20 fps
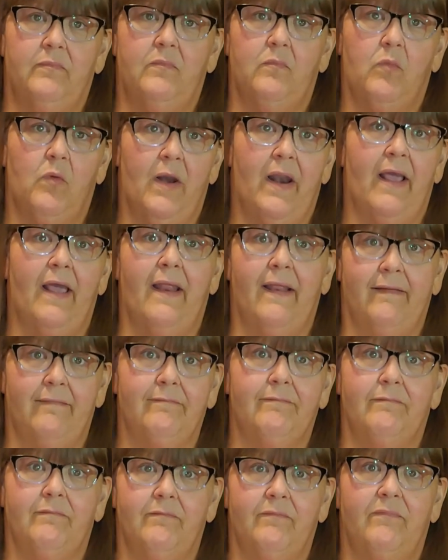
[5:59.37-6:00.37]
when I got
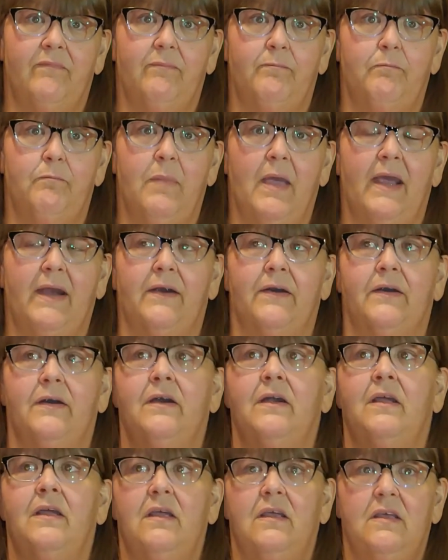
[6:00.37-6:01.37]

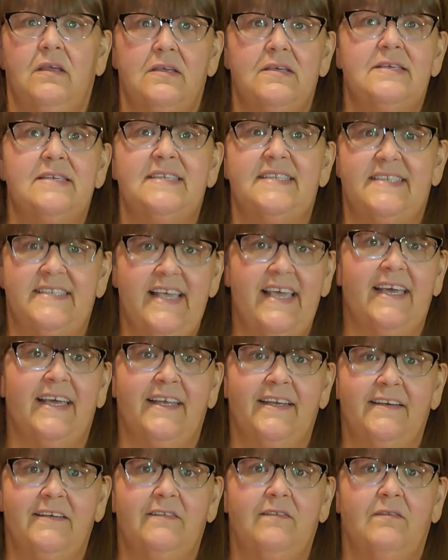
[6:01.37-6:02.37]
bigger,
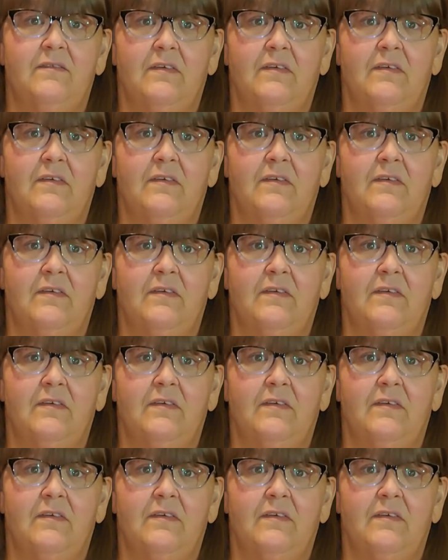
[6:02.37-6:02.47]
sit,